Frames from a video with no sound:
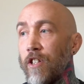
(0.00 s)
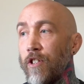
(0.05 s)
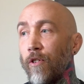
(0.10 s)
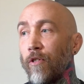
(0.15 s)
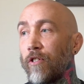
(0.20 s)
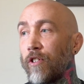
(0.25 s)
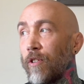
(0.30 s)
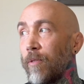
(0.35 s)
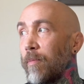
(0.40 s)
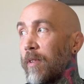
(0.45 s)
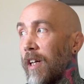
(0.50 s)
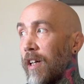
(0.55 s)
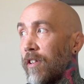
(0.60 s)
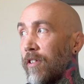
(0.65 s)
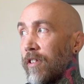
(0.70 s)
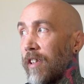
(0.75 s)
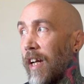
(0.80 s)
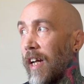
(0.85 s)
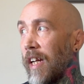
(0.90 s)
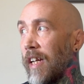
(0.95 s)
YouTube the other
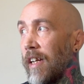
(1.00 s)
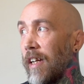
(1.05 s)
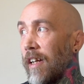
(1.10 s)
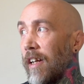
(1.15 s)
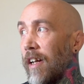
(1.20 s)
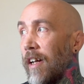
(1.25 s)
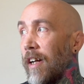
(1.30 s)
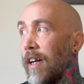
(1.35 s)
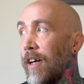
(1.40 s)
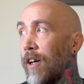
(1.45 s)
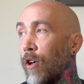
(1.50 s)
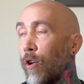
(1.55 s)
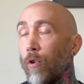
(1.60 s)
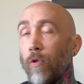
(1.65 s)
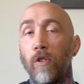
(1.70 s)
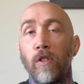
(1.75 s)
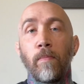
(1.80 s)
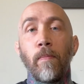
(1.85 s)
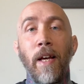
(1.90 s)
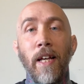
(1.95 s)
day who
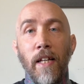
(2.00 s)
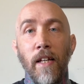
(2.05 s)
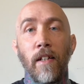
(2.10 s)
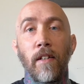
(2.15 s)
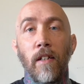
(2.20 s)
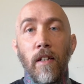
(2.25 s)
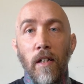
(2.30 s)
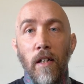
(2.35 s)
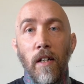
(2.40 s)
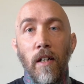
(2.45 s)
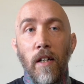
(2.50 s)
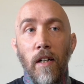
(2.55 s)
is making